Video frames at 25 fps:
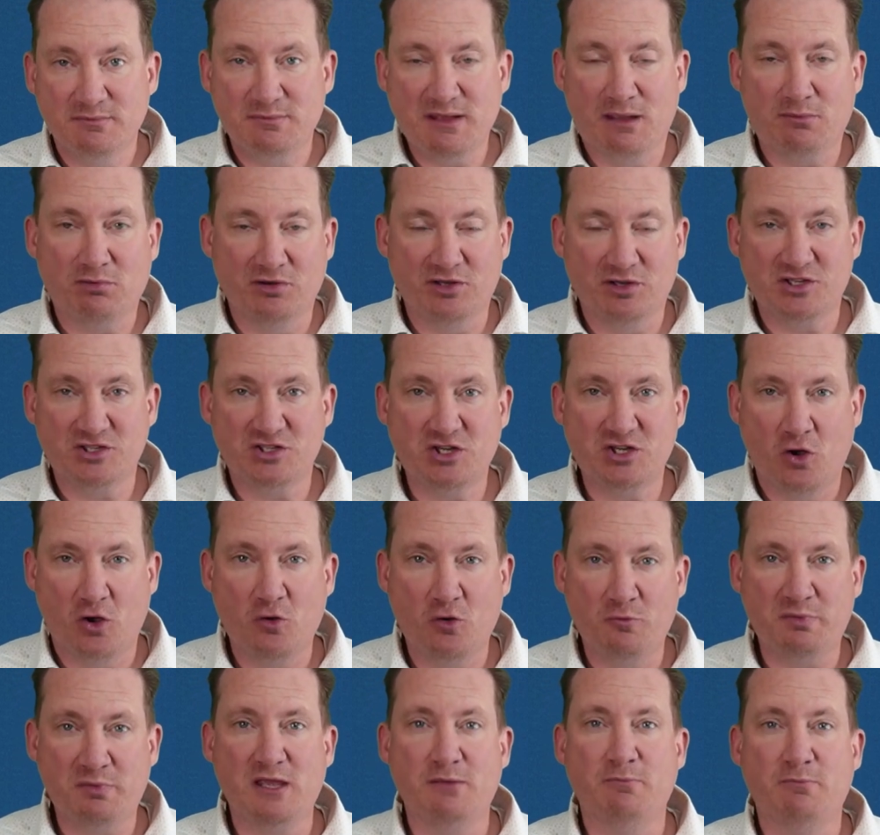able to show
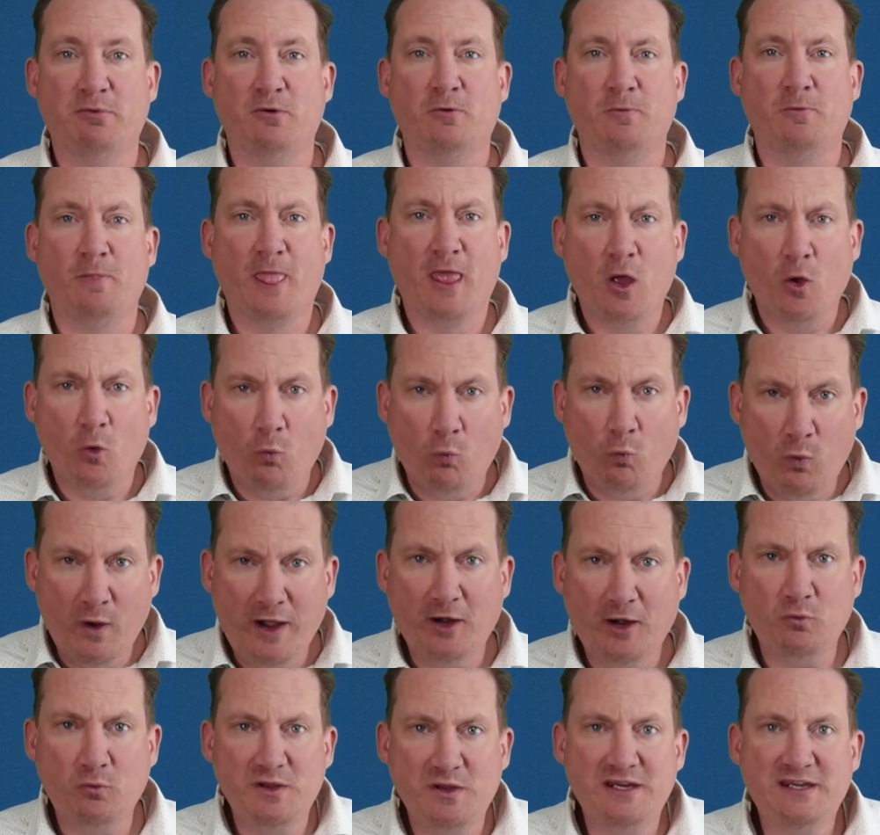people
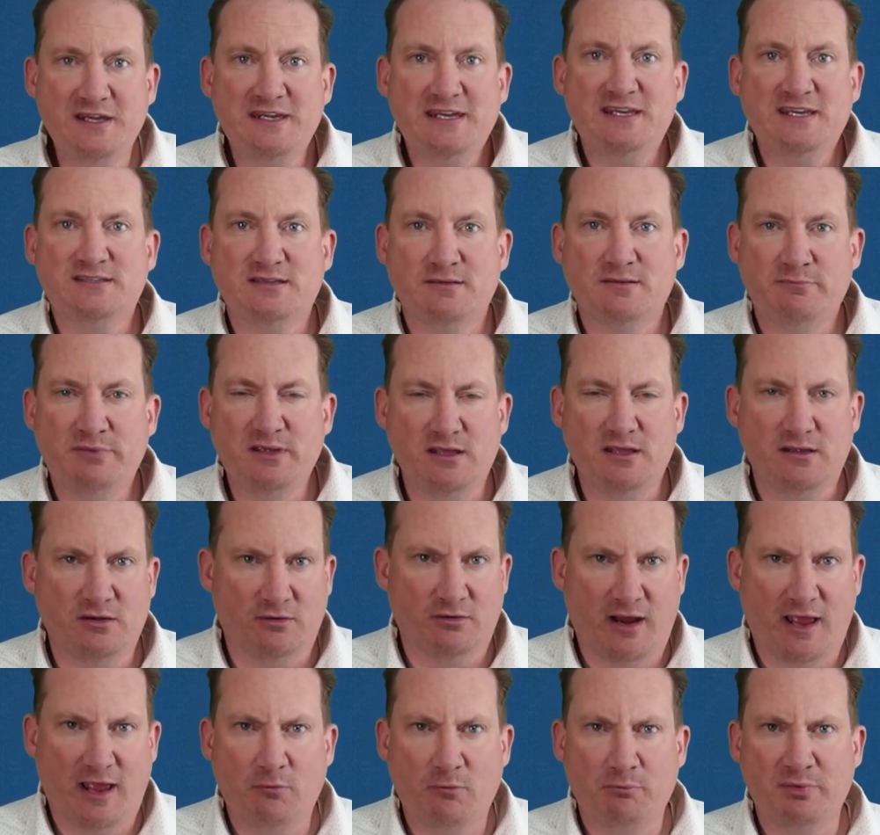where we need to be. You're
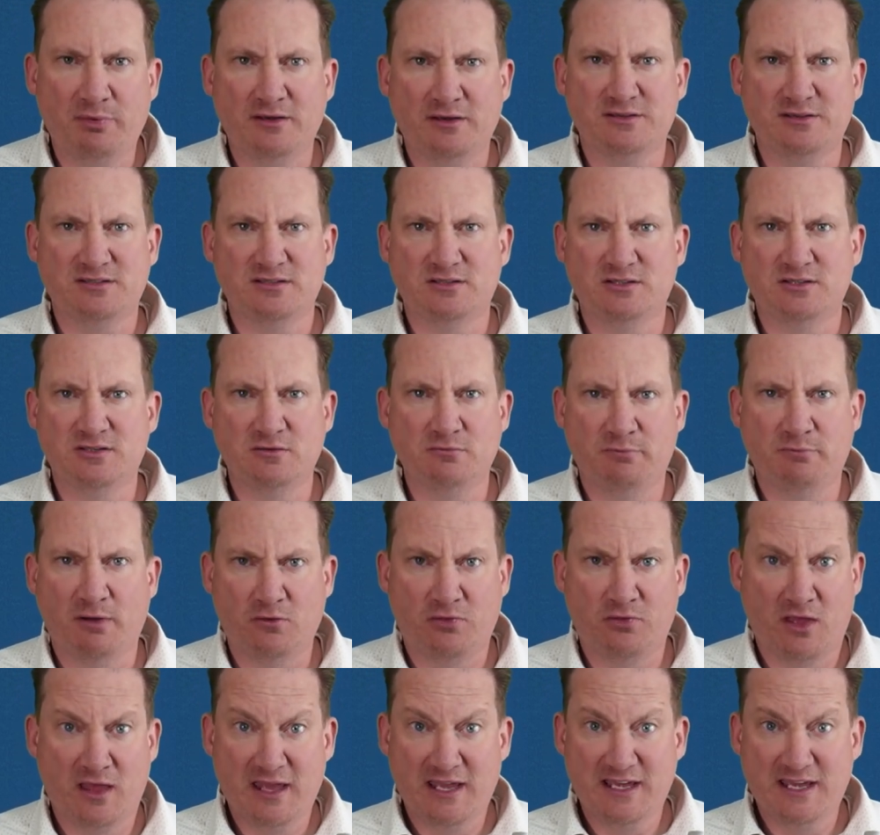helping to do
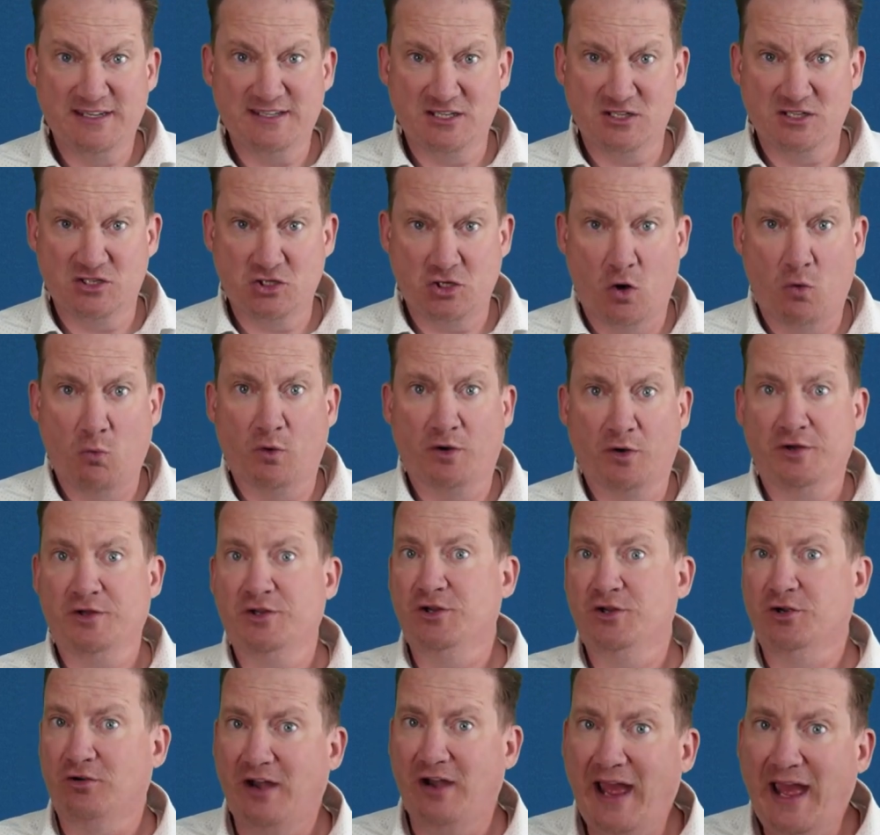both, to show where
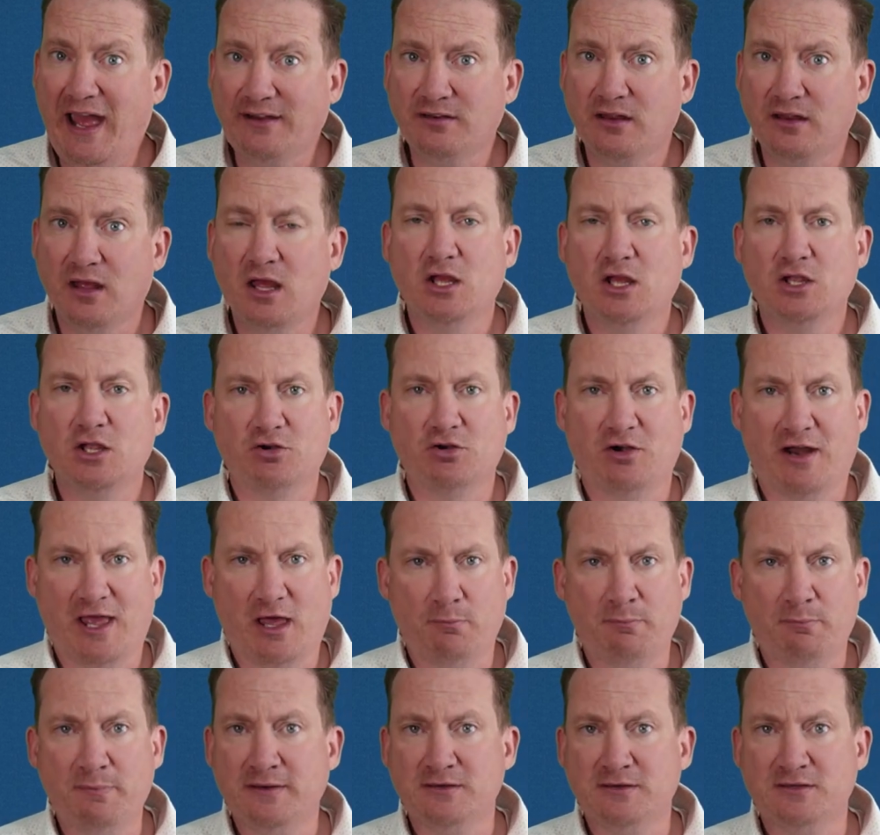you're at. You're
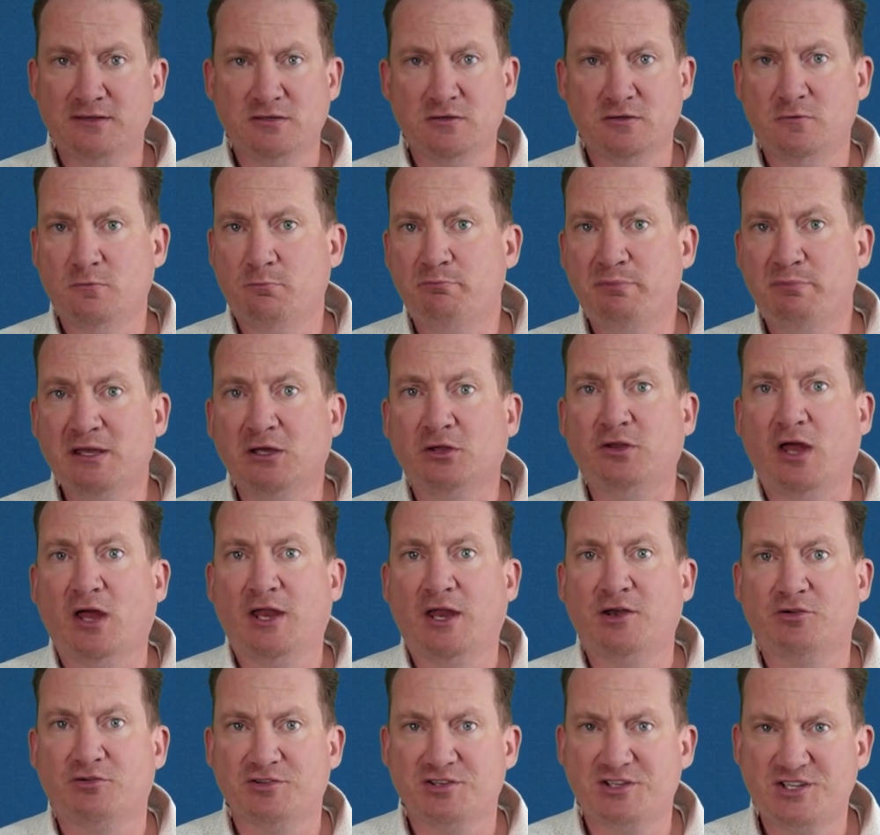helping to build
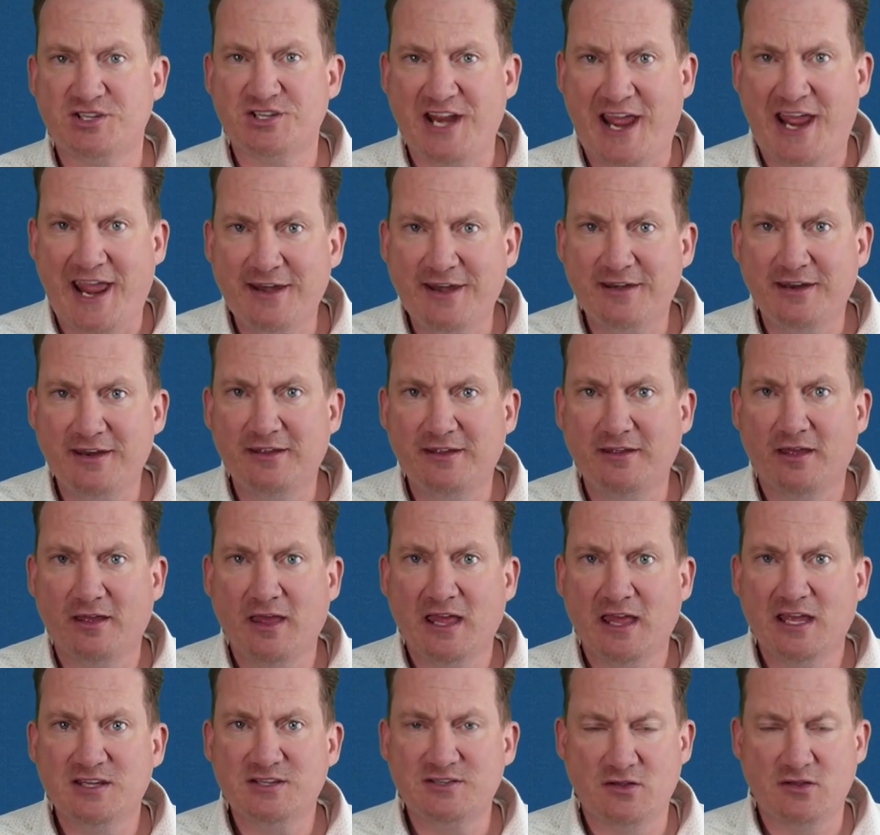understanding
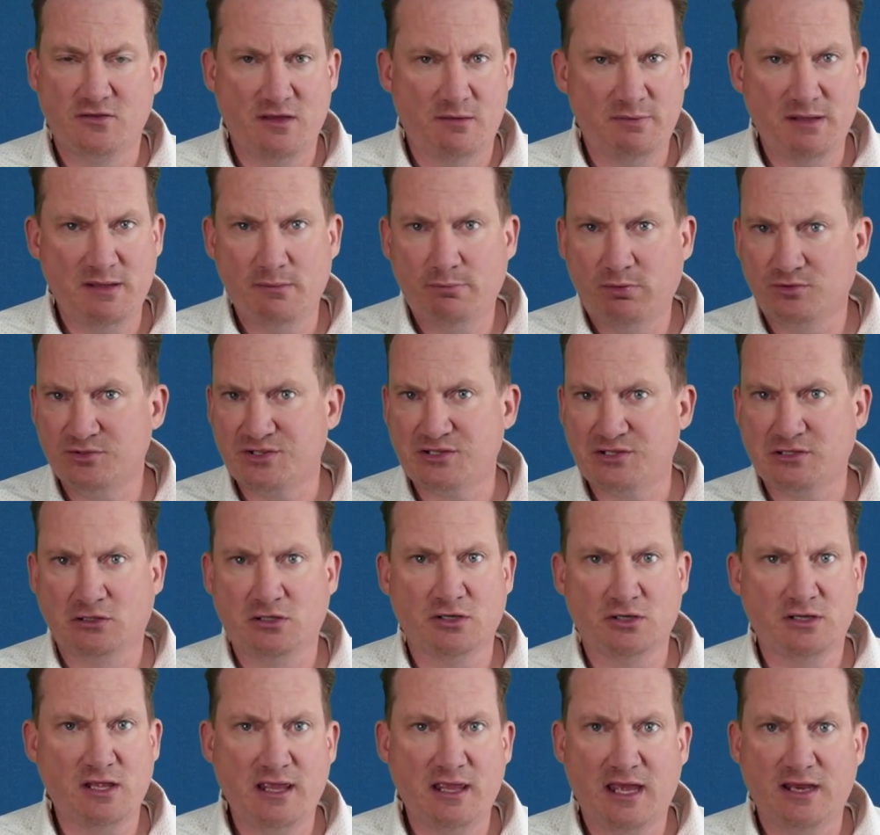so that people just
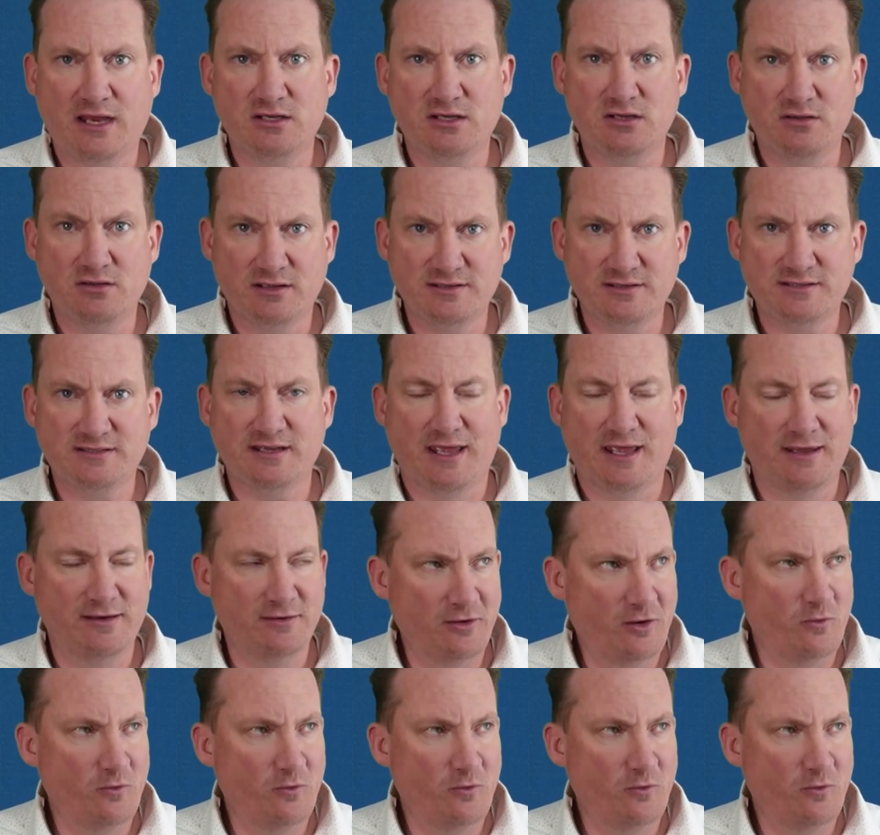looking at you can say, you know